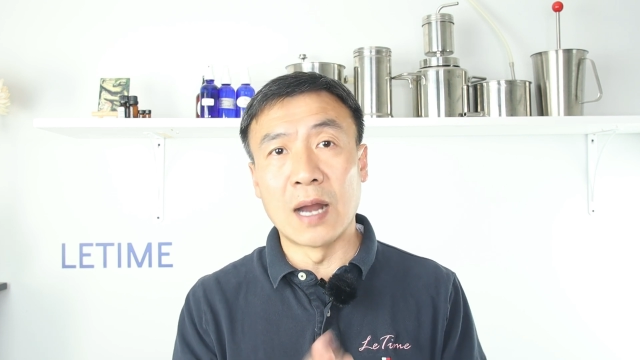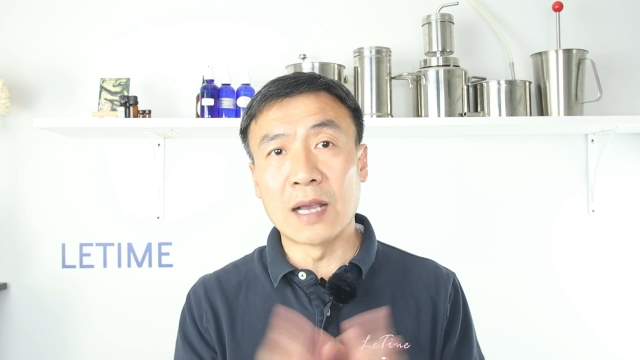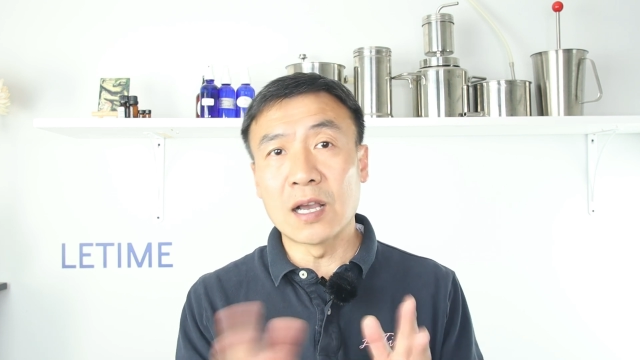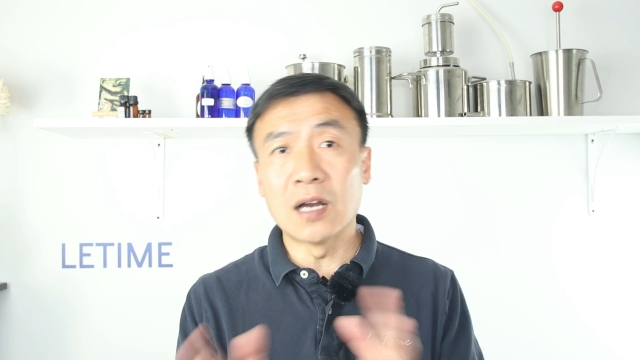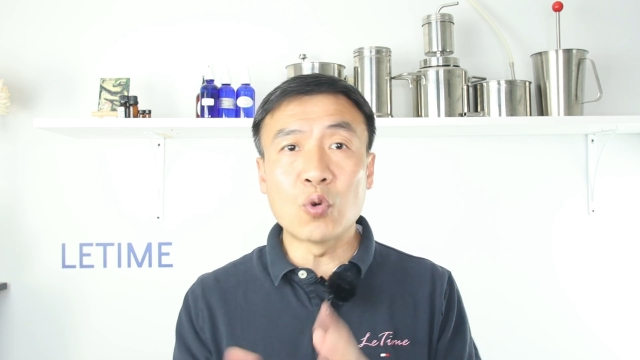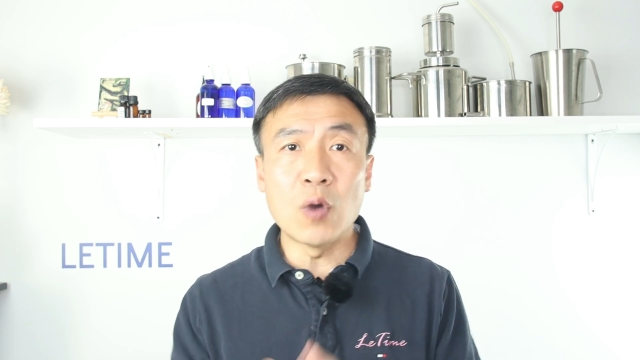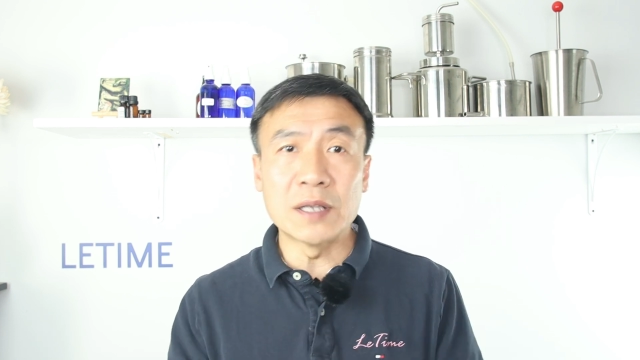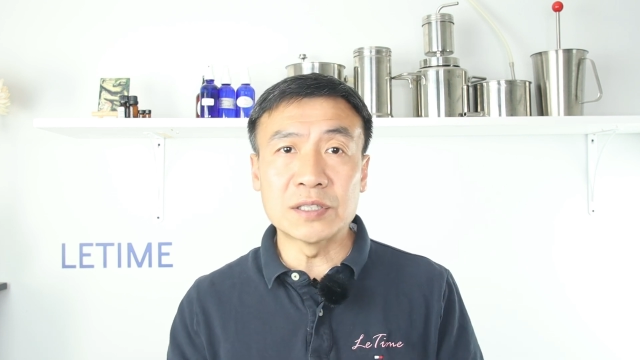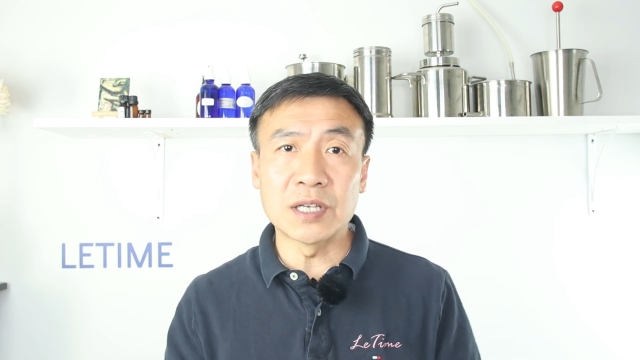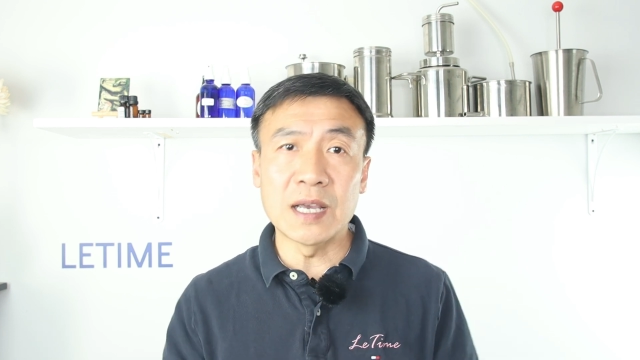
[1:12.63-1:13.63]
I got a
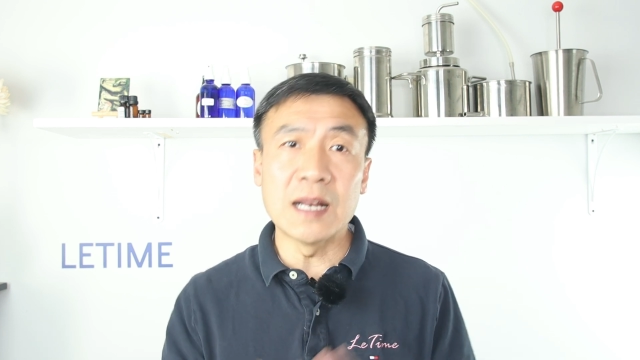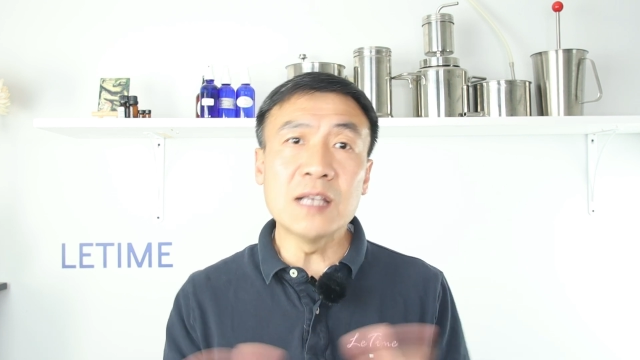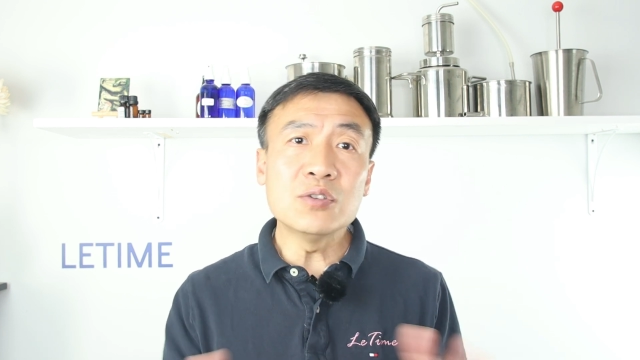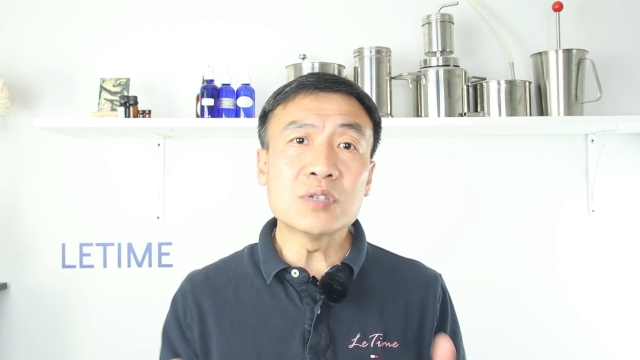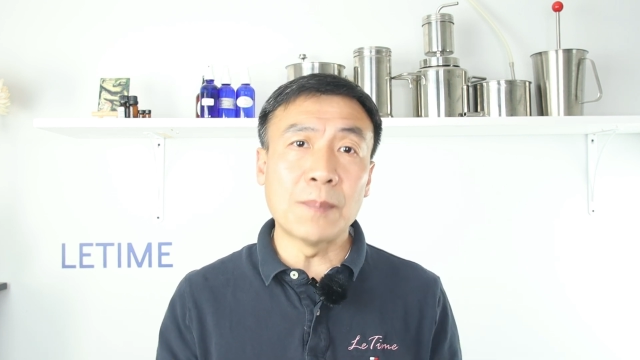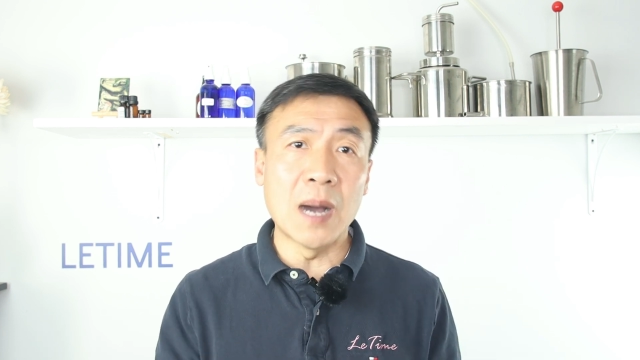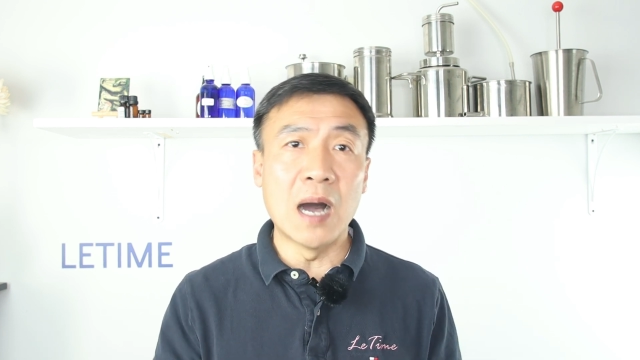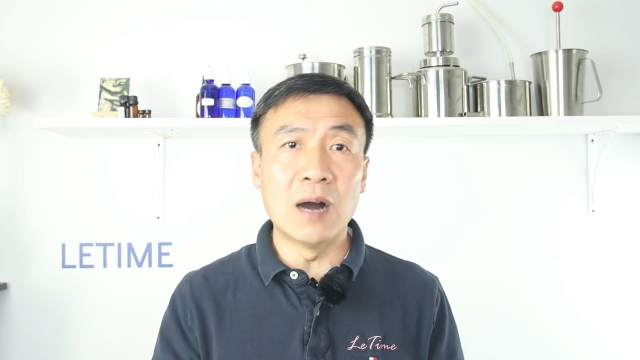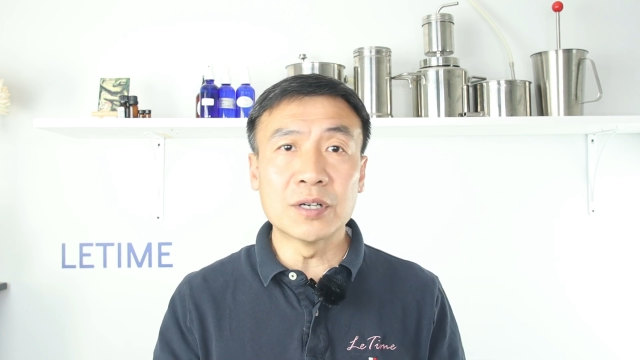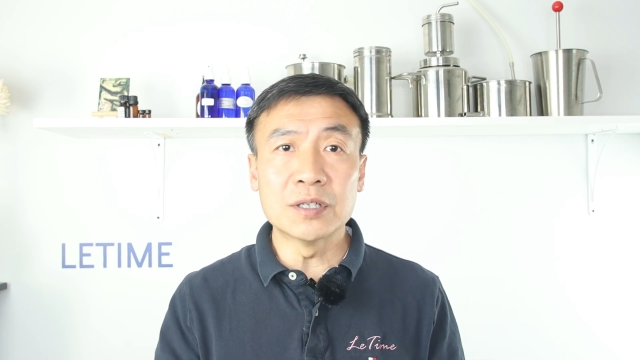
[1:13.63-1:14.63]
question, can I use a
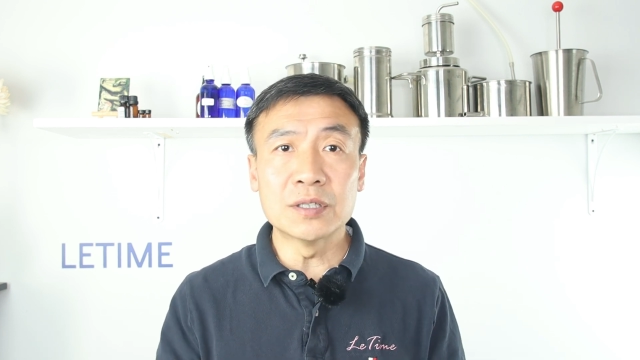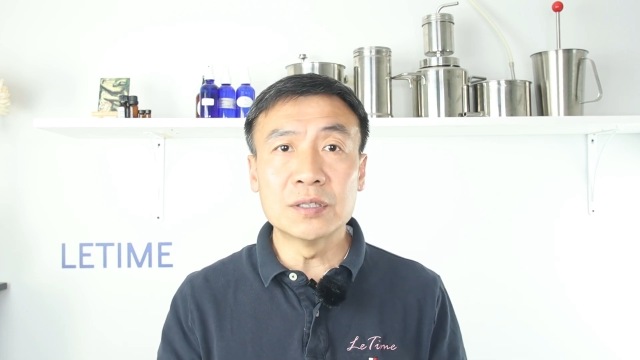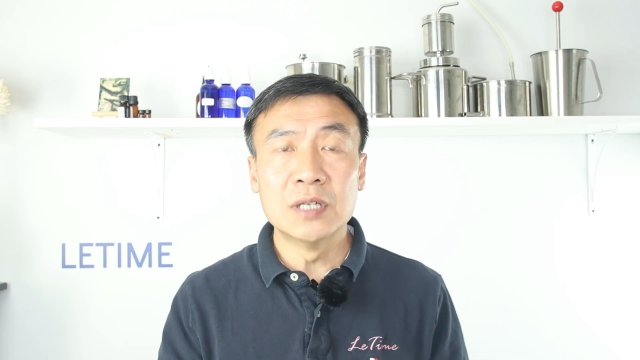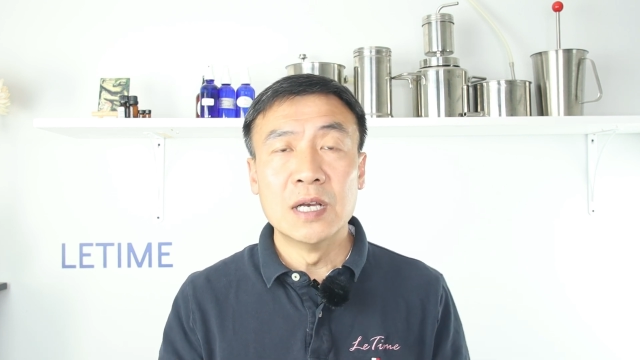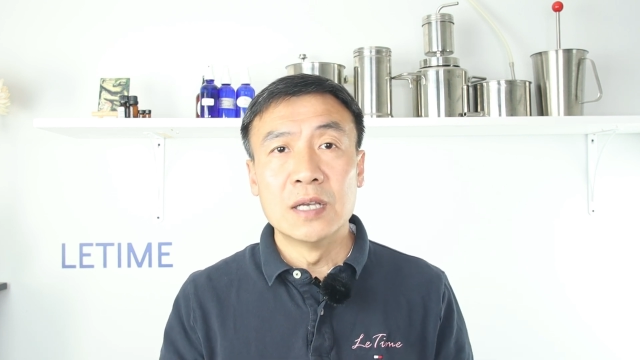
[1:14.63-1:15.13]
powder?